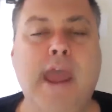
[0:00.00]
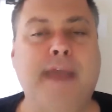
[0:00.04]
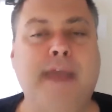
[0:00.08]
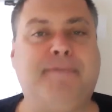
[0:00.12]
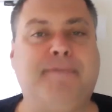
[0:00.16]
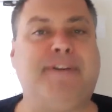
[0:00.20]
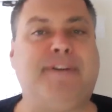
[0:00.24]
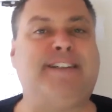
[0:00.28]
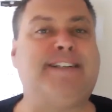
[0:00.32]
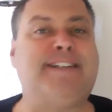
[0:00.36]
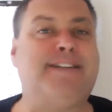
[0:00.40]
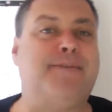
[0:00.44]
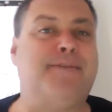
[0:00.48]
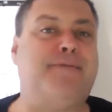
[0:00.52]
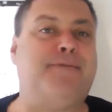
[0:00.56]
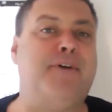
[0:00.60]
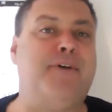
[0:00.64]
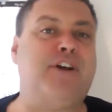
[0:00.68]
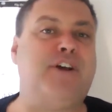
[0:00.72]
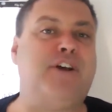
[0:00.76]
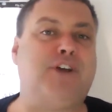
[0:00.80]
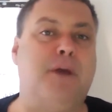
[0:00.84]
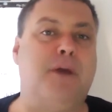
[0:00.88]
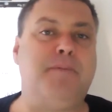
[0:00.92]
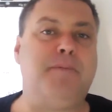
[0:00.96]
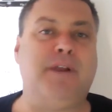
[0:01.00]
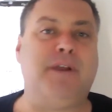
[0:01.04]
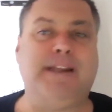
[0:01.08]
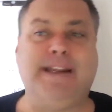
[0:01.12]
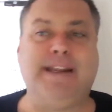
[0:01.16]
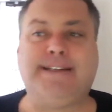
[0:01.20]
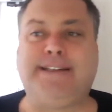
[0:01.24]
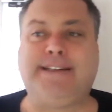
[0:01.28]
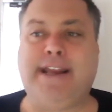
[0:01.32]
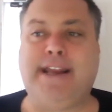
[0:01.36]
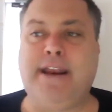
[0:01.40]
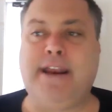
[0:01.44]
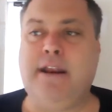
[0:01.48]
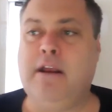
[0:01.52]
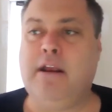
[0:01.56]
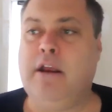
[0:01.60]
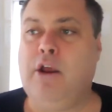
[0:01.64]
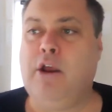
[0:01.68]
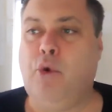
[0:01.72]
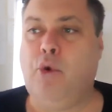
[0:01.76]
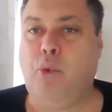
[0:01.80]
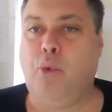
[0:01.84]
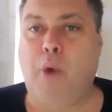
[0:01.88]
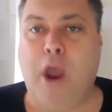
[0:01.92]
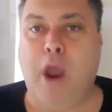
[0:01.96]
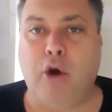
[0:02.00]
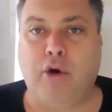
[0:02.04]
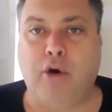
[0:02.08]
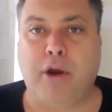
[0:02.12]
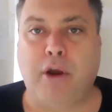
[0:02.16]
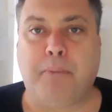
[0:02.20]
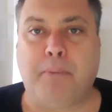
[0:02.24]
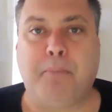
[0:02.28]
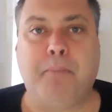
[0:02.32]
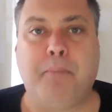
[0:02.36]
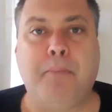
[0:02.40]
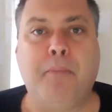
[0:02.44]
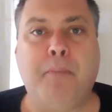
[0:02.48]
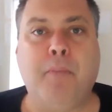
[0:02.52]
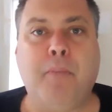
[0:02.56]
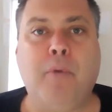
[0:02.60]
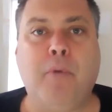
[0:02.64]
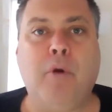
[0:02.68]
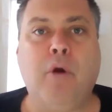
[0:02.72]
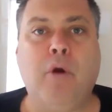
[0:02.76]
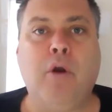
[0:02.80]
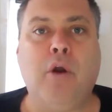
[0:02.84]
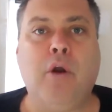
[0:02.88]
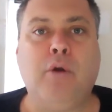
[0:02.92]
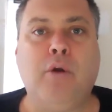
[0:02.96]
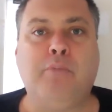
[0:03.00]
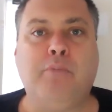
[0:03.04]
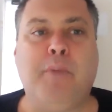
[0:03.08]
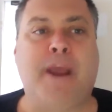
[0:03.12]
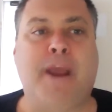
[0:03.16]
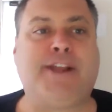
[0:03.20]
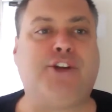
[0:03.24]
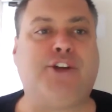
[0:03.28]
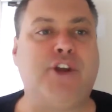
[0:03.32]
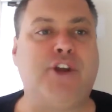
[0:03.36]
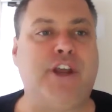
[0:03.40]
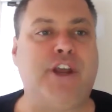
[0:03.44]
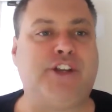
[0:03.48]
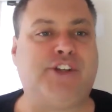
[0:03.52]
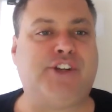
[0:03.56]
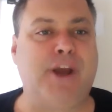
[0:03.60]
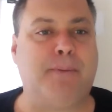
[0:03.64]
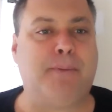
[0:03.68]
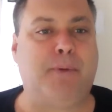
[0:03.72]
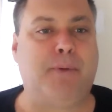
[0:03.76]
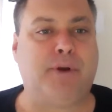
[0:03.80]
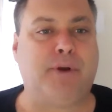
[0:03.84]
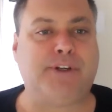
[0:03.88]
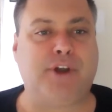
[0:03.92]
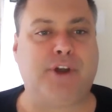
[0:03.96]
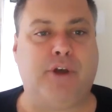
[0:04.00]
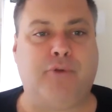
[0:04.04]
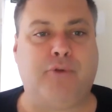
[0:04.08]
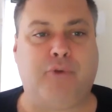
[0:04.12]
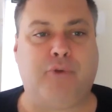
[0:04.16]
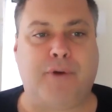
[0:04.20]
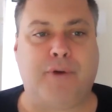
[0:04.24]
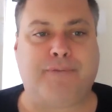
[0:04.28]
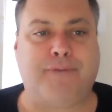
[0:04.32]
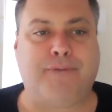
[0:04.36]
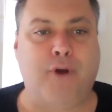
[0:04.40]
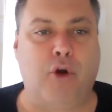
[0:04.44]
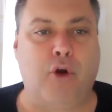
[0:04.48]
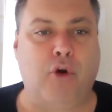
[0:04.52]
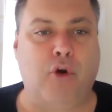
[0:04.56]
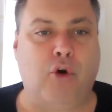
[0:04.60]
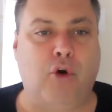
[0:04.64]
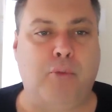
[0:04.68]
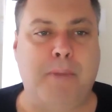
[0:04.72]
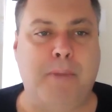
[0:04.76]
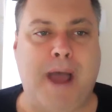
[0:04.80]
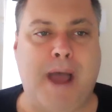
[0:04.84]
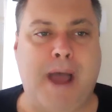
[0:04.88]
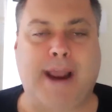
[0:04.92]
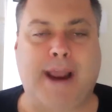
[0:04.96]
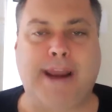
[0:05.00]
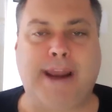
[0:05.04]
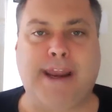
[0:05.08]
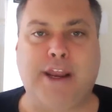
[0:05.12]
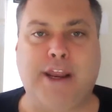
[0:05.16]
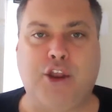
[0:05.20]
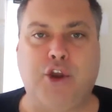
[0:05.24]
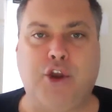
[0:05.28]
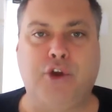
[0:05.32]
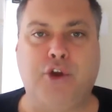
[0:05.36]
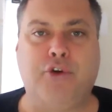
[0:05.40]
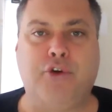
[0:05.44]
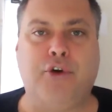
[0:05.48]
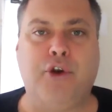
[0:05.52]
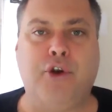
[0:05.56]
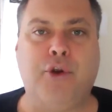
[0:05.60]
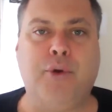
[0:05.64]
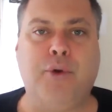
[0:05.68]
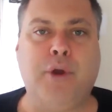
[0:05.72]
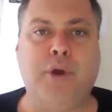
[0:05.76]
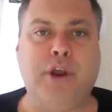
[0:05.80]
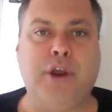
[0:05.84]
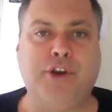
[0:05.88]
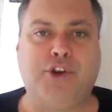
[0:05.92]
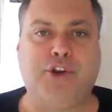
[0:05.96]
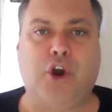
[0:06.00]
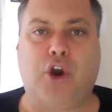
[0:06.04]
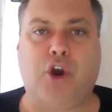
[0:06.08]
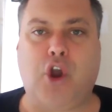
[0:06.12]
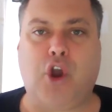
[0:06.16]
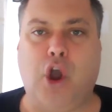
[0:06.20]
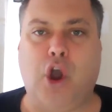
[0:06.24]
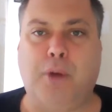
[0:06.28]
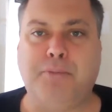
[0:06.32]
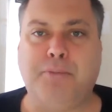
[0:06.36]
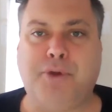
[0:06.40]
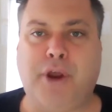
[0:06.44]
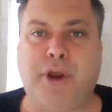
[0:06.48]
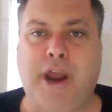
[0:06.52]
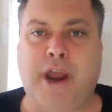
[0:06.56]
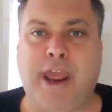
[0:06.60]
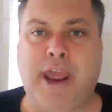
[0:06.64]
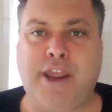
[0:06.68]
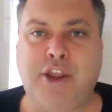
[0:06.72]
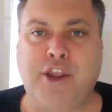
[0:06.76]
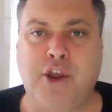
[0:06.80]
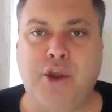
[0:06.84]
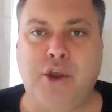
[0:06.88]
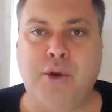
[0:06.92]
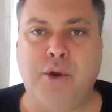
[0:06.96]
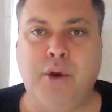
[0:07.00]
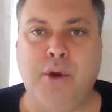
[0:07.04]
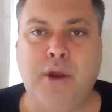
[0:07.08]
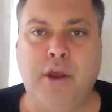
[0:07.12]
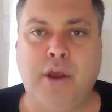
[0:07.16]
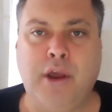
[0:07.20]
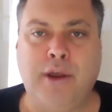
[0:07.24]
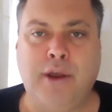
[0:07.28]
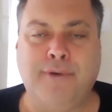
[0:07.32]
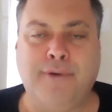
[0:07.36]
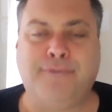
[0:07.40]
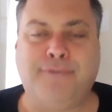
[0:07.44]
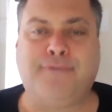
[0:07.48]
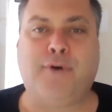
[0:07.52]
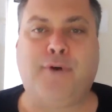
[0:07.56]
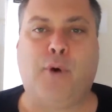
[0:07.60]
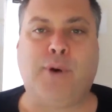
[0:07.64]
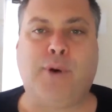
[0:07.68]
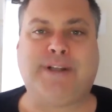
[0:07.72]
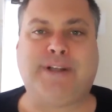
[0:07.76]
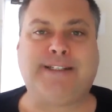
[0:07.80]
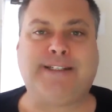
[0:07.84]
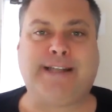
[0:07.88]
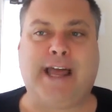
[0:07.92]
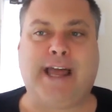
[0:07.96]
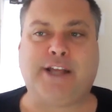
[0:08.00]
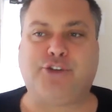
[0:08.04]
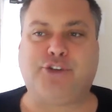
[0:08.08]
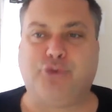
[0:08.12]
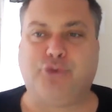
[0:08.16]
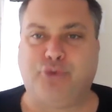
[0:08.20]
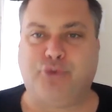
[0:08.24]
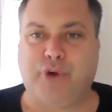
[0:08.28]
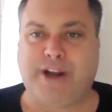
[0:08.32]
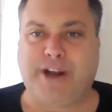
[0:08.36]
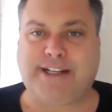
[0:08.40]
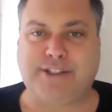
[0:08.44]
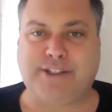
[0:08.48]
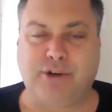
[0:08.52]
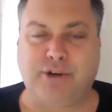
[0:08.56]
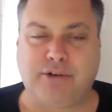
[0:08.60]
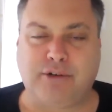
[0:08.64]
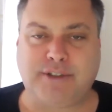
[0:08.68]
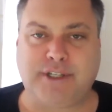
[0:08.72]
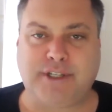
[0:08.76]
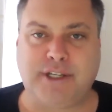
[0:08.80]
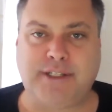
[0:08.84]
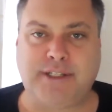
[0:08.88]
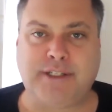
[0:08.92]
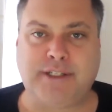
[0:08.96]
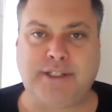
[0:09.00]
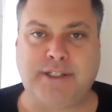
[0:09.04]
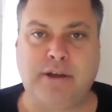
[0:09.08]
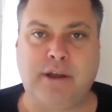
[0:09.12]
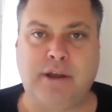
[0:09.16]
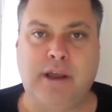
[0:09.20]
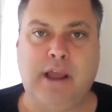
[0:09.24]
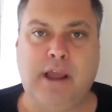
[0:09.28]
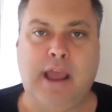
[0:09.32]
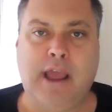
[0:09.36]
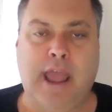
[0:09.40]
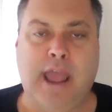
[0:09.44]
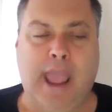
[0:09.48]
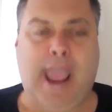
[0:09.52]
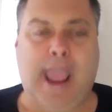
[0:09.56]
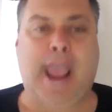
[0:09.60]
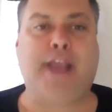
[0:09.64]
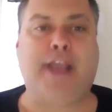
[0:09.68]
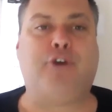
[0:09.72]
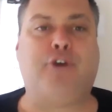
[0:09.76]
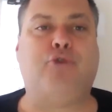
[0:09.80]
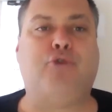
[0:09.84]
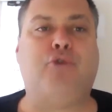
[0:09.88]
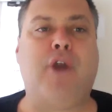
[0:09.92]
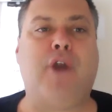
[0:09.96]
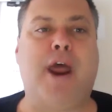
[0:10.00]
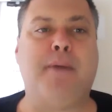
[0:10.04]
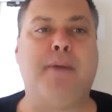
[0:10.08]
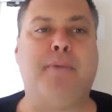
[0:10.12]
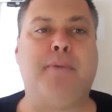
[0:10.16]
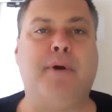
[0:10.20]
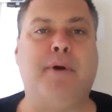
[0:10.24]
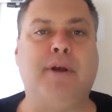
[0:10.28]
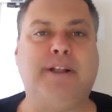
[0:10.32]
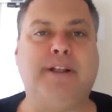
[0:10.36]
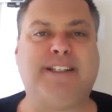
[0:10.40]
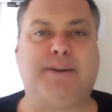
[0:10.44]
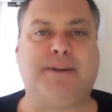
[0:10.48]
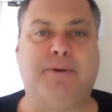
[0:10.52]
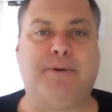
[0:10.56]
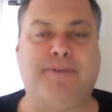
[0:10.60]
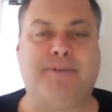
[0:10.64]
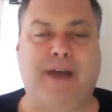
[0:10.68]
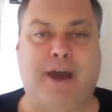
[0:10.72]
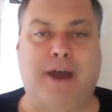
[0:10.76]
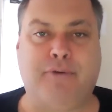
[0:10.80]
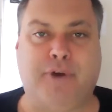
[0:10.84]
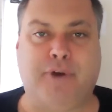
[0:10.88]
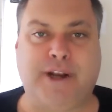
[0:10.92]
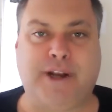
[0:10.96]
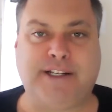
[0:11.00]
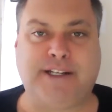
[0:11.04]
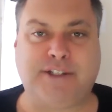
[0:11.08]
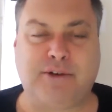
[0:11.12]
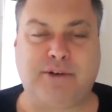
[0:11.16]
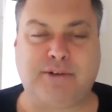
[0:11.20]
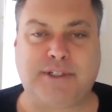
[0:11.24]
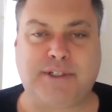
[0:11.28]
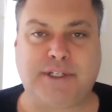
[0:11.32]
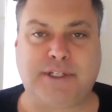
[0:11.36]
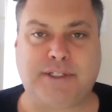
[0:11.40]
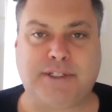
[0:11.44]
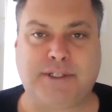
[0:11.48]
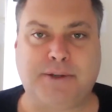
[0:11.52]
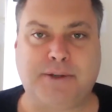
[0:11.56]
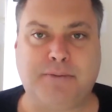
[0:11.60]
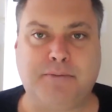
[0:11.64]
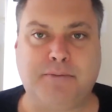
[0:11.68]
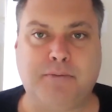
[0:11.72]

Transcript: If this is the first time you're listening, welcome. Make sure you jump onto referralmarketingguru.com.au/resources and grab some of our resources.